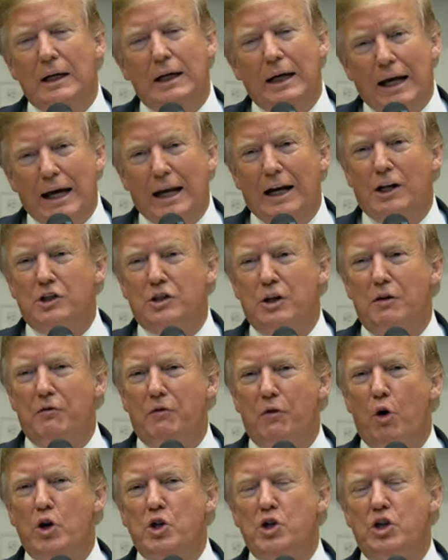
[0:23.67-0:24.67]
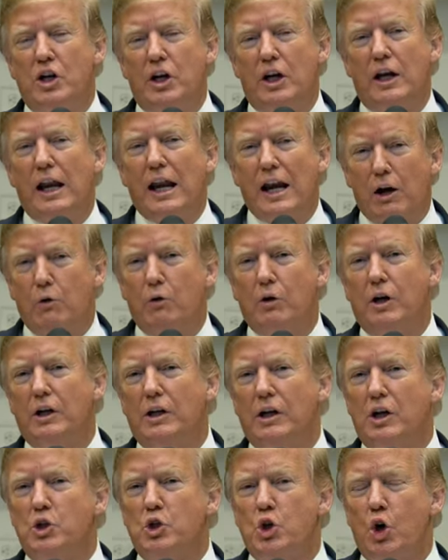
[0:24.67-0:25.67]
and it's unfortunate, and it really
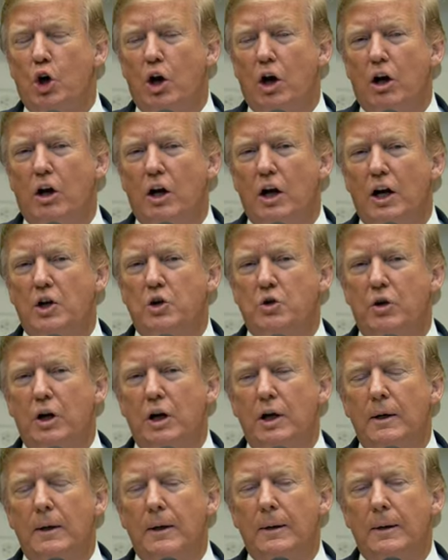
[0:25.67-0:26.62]
does hurt our country.